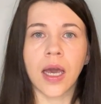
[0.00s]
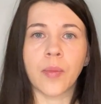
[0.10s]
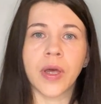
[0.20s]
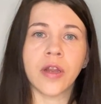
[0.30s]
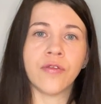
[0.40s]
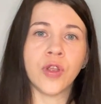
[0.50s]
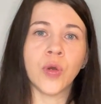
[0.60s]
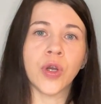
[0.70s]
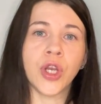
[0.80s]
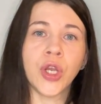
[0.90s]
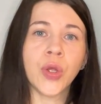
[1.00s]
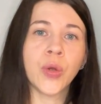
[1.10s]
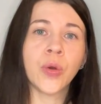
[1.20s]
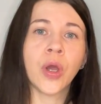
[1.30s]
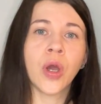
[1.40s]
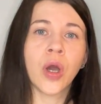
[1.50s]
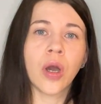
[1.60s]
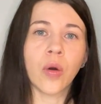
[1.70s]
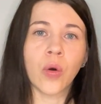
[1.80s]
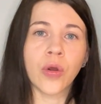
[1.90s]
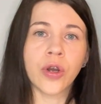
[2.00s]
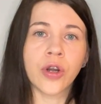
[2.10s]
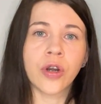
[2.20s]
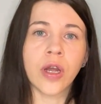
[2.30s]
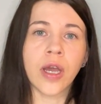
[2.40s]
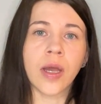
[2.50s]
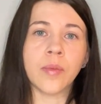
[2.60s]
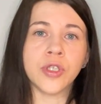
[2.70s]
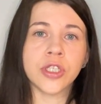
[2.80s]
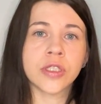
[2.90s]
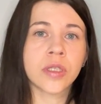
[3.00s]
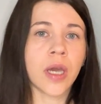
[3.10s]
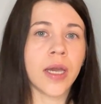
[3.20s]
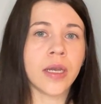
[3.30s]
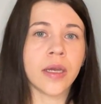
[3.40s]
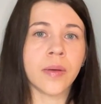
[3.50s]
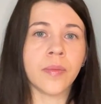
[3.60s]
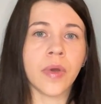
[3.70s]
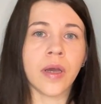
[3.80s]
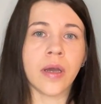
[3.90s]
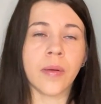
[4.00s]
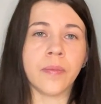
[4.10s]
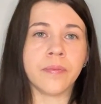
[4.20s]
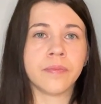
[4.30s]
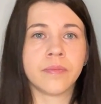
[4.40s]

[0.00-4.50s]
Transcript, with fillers: but if you're a new owner, just kind of